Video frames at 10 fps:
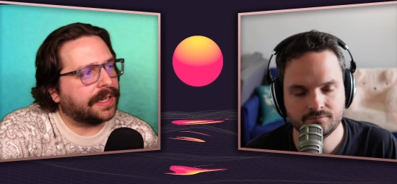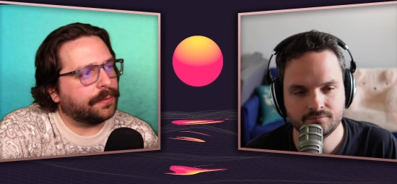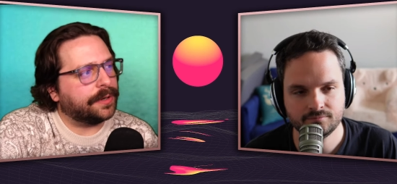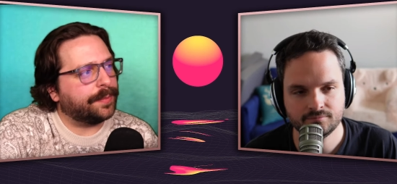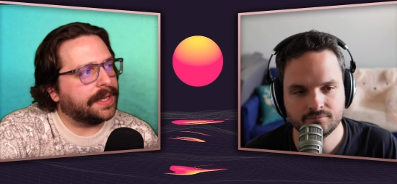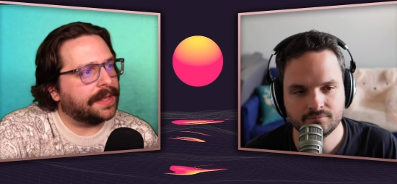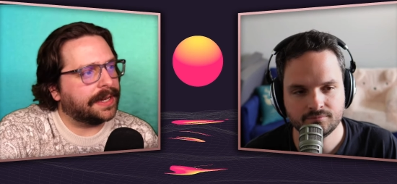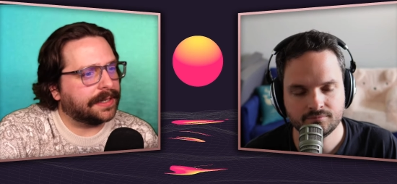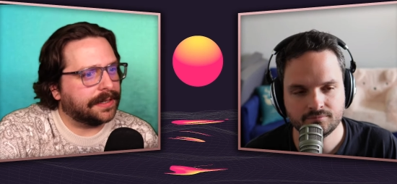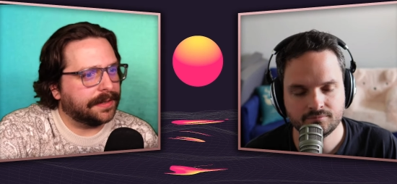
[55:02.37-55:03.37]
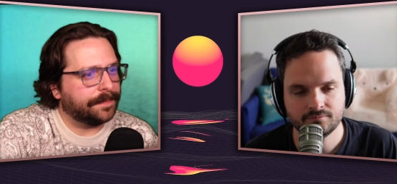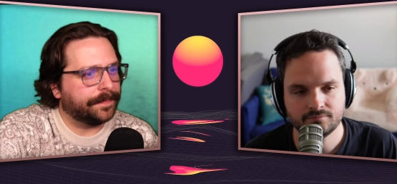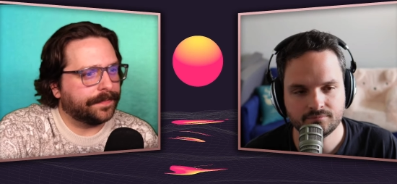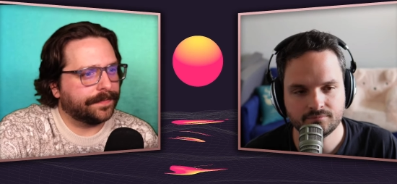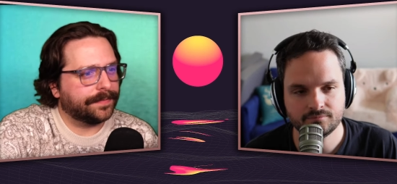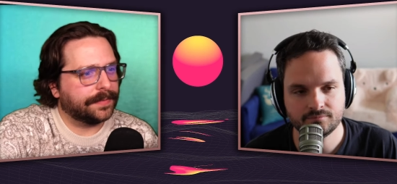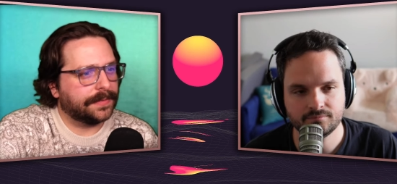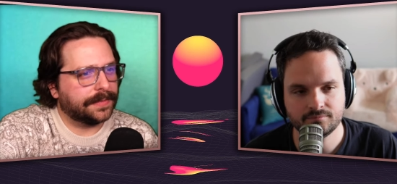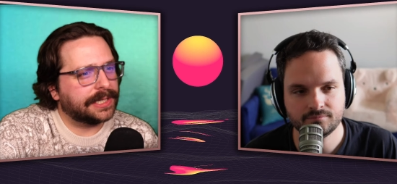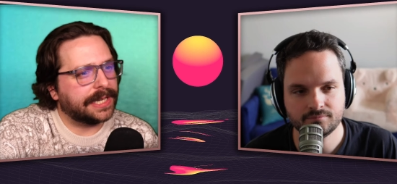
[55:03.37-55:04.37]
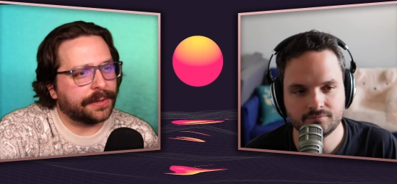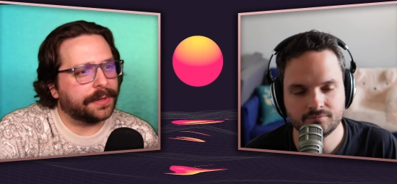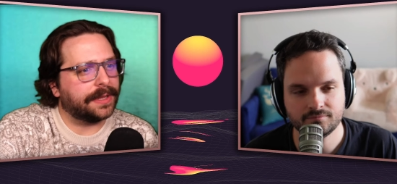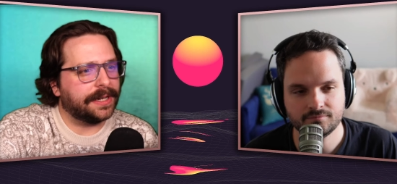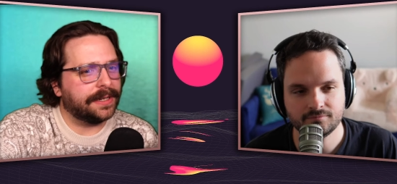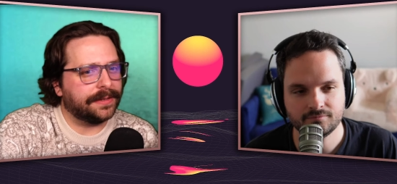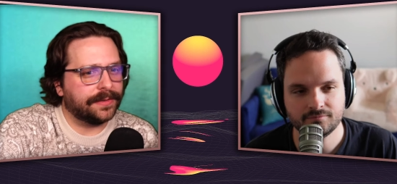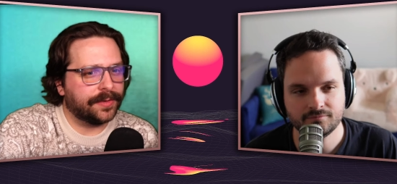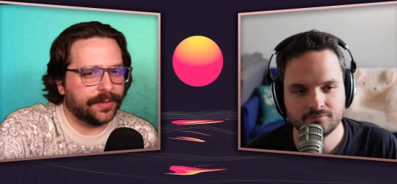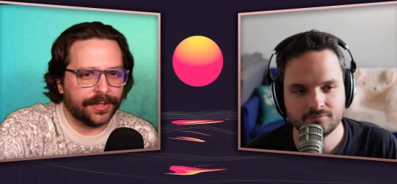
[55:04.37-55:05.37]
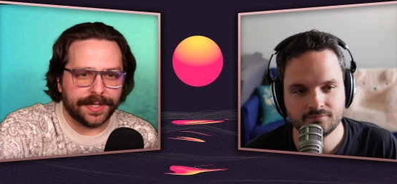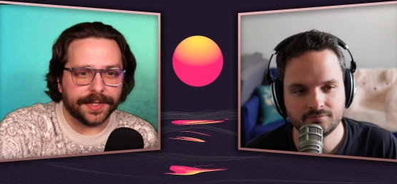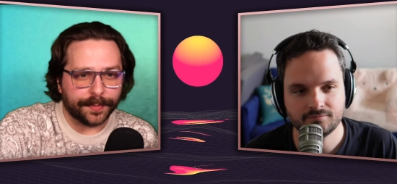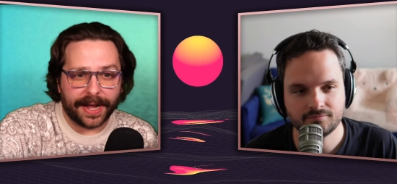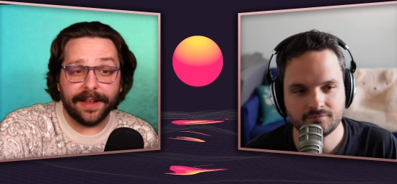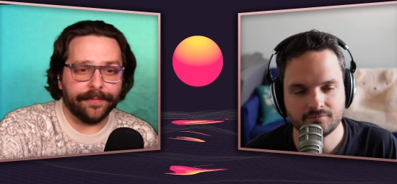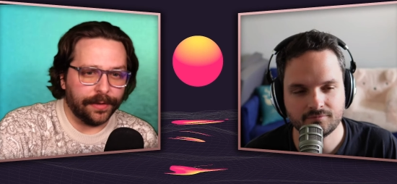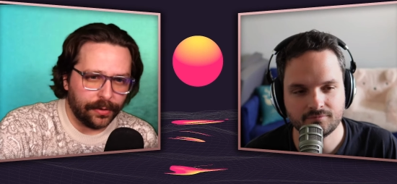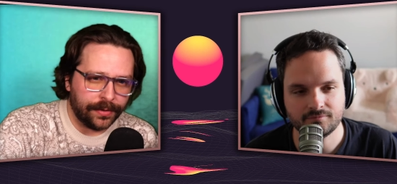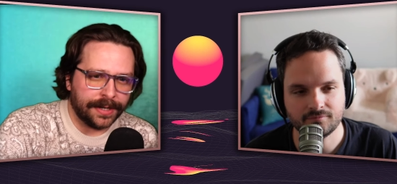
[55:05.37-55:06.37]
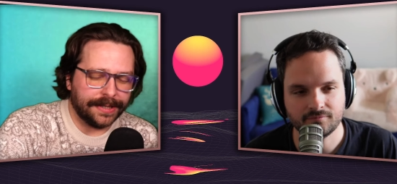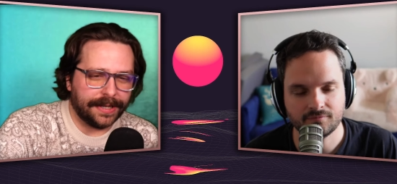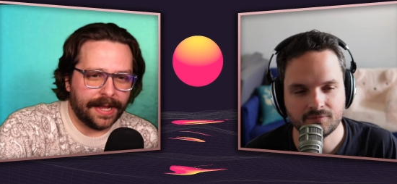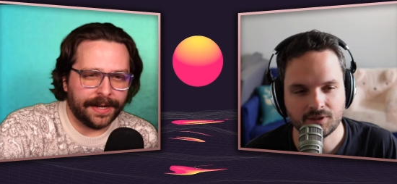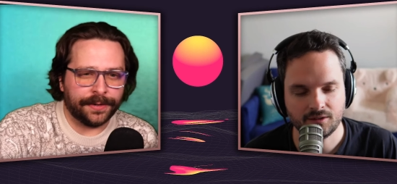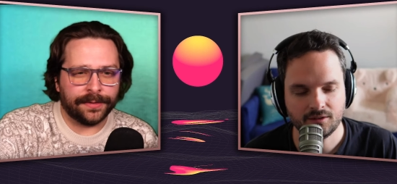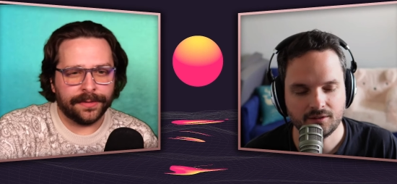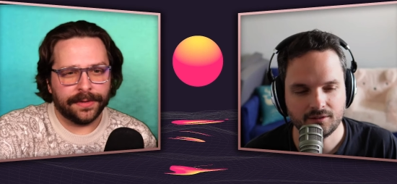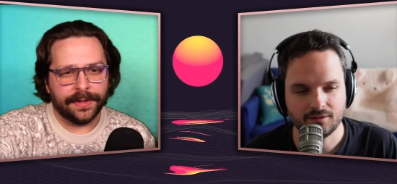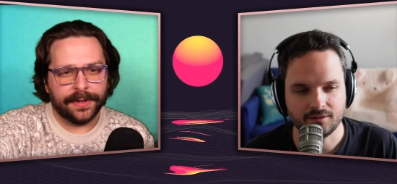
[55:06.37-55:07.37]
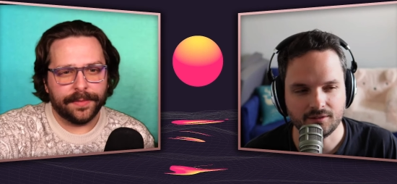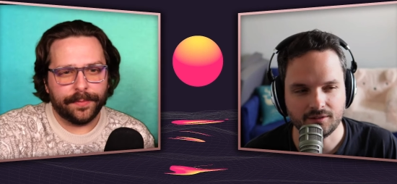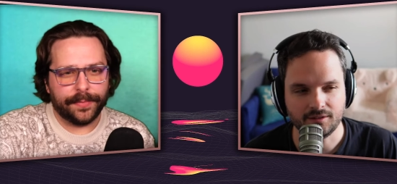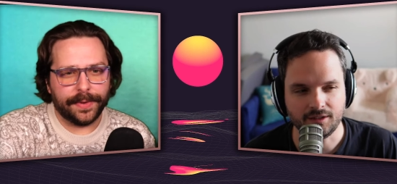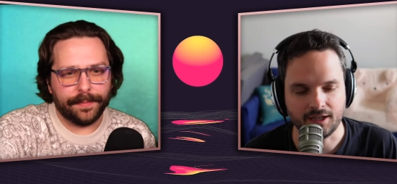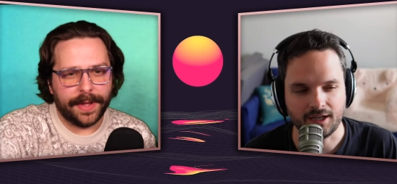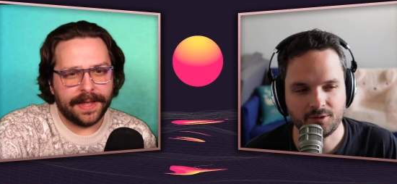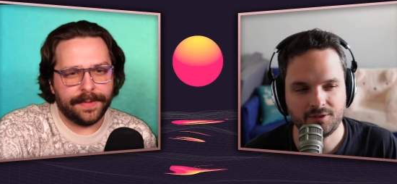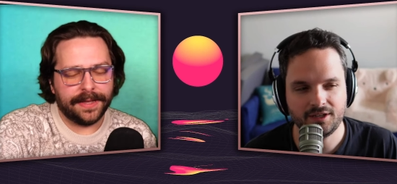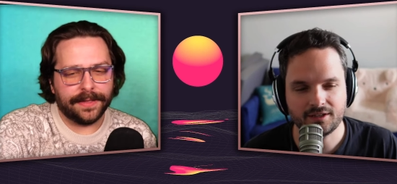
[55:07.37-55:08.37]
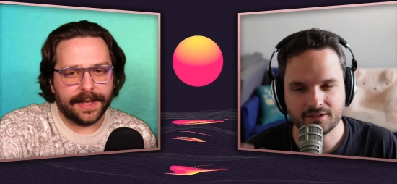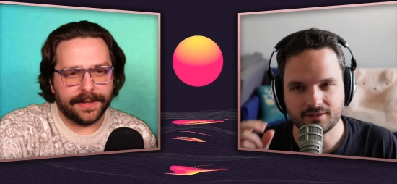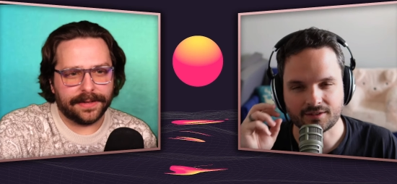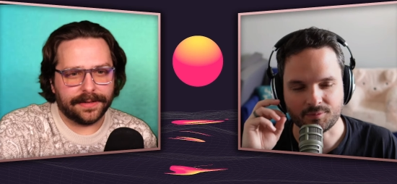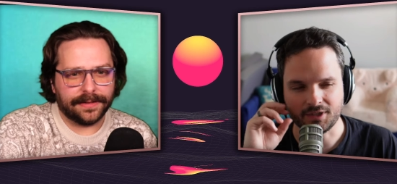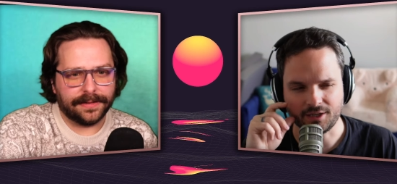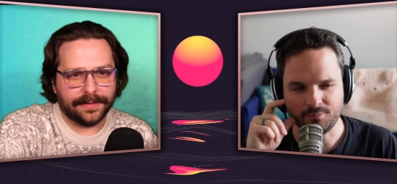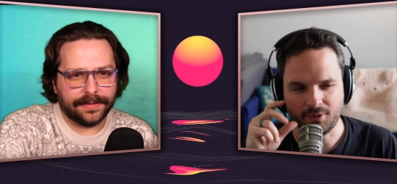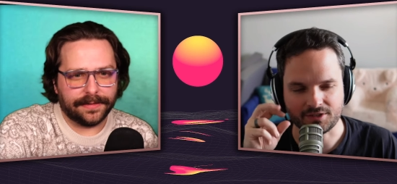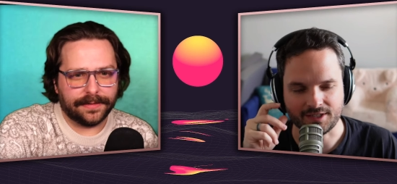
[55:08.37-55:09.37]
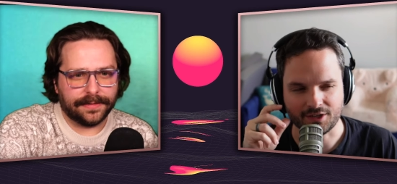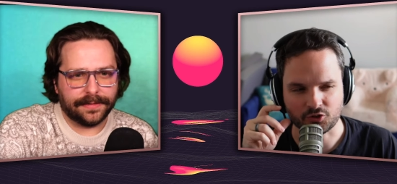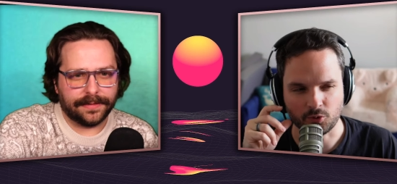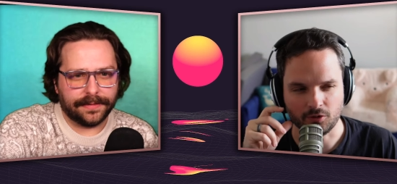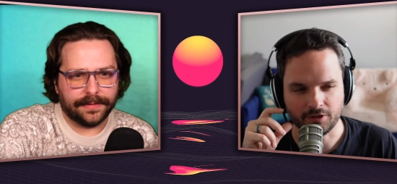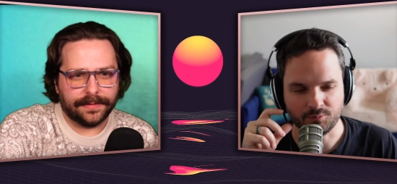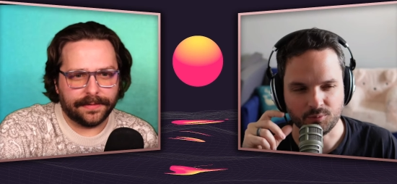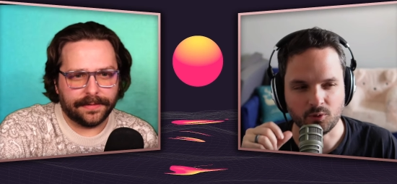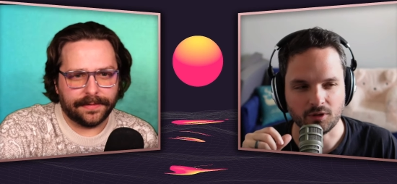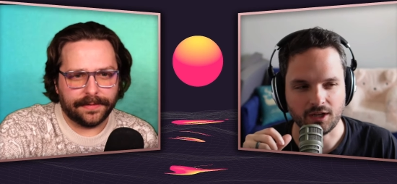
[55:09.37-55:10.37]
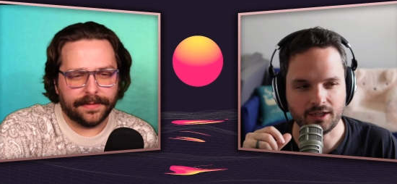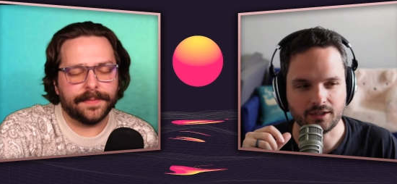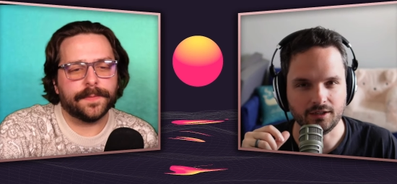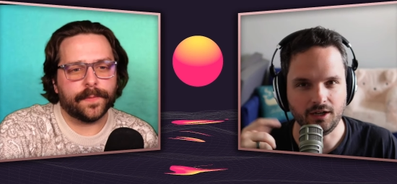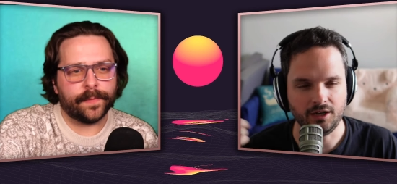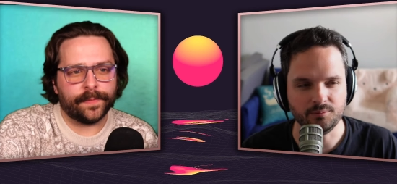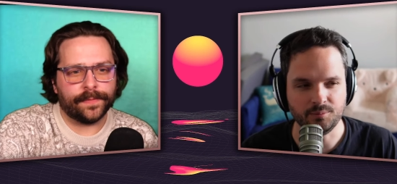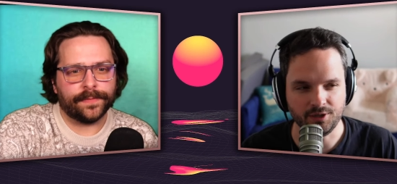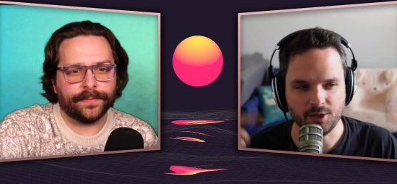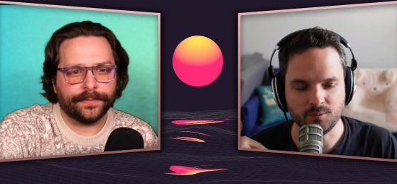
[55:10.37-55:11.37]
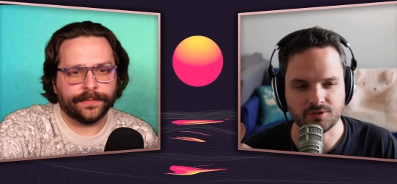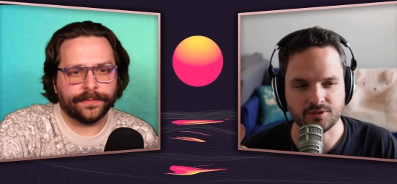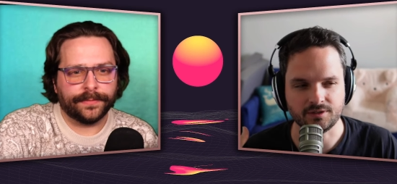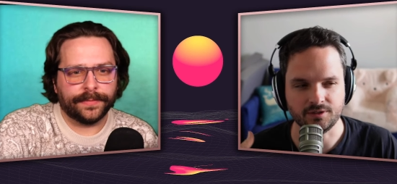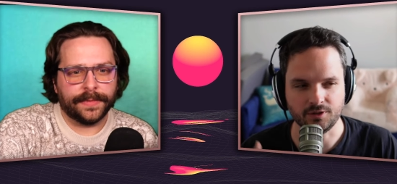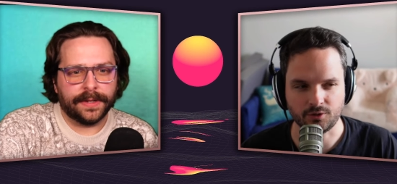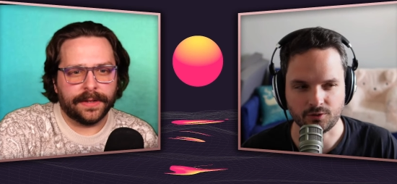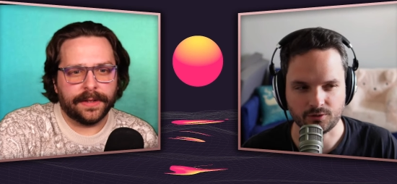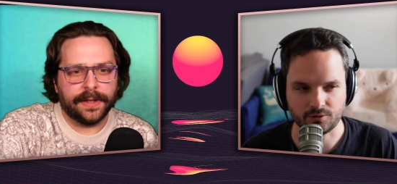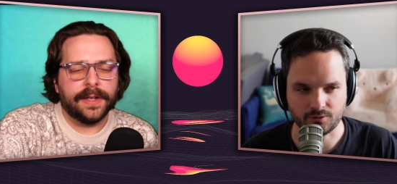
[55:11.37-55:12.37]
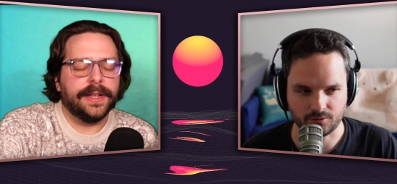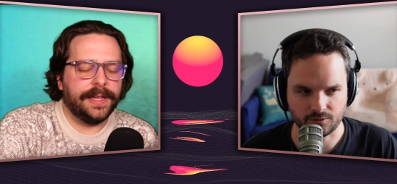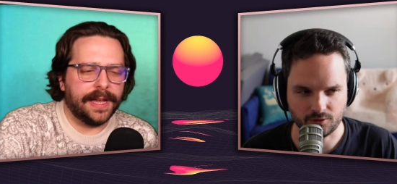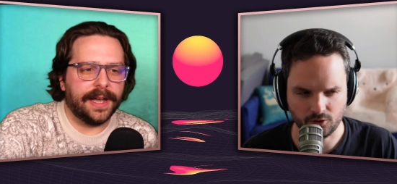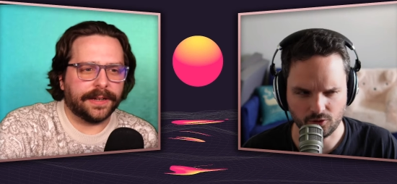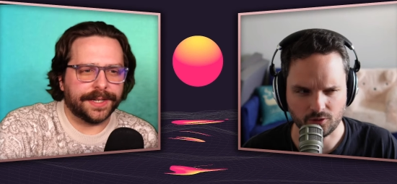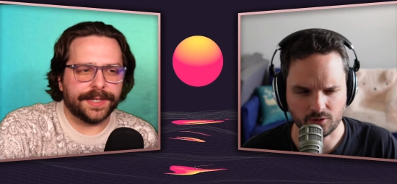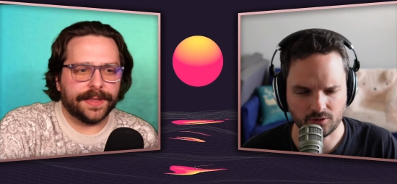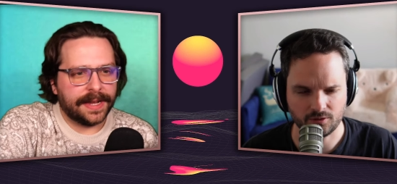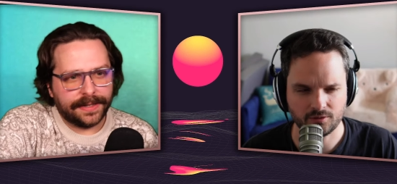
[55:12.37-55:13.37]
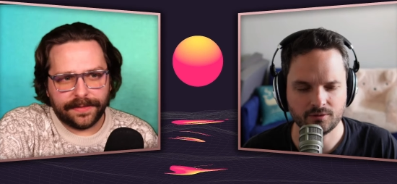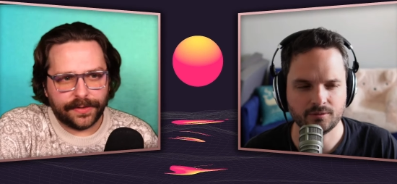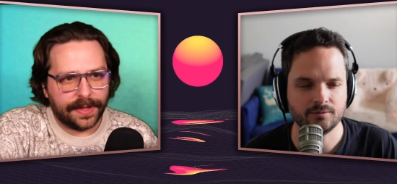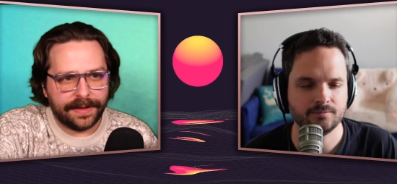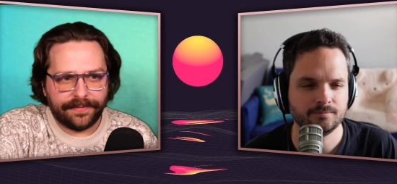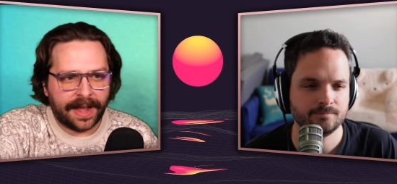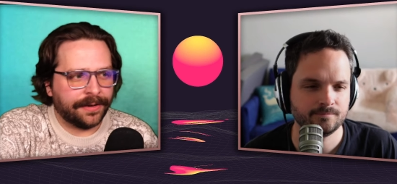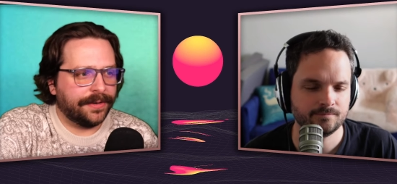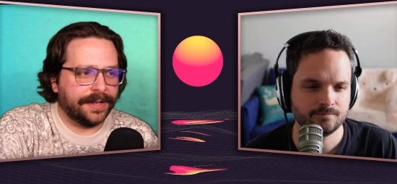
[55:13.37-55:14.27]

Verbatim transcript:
Speaker 1: it would be like a secretly she's a spy for Ludinus angle. But yeah, maybe
Speaker 2: like like mustache twirling, but more like unbeknownst to her.
Speaker 1: Yeah, because they they found her in